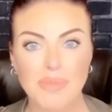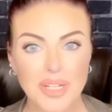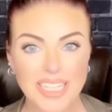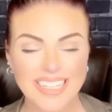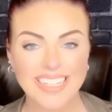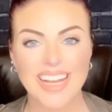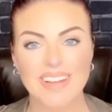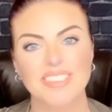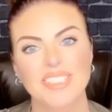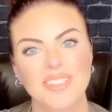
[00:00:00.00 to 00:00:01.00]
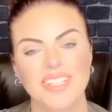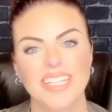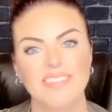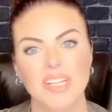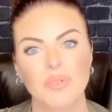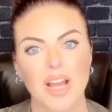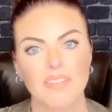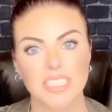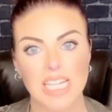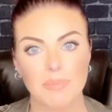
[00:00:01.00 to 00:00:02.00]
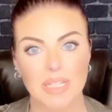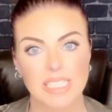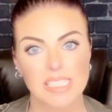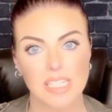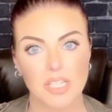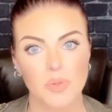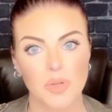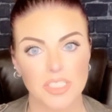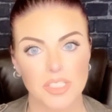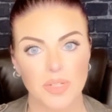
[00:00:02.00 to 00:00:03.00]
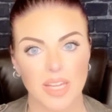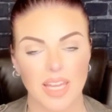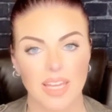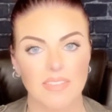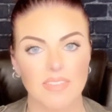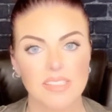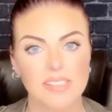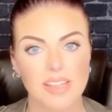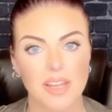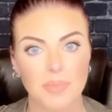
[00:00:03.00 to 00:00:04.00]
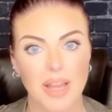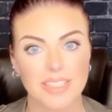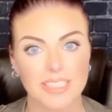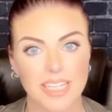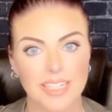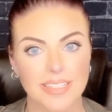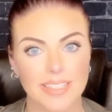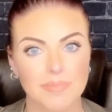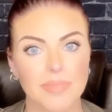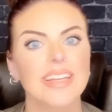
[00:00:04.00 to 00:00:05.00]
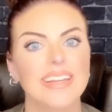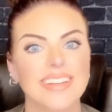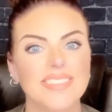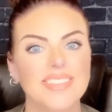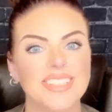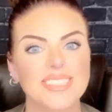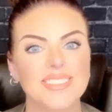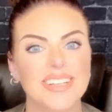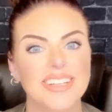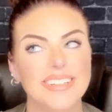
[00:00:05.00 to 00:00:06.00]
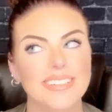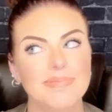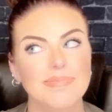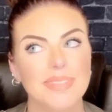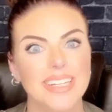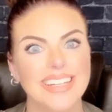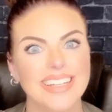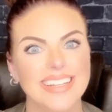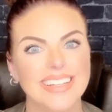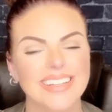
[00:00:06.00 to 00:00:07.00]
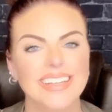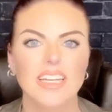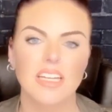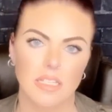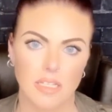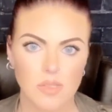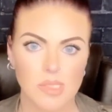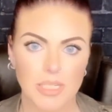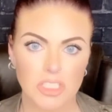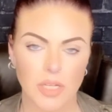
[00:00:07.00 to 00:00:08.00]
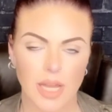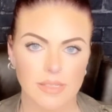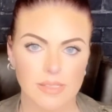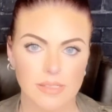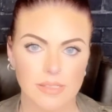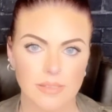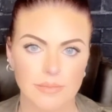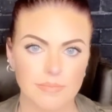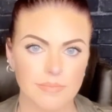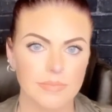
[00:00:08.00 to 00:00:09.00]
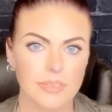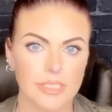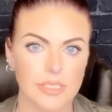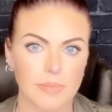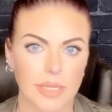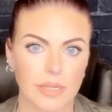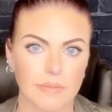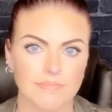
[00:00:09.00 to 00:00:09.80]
Good afternoon, good evening, whatever time it is that you are tuning in. This is Unapologetically Me, featuring me. No special guest, just me.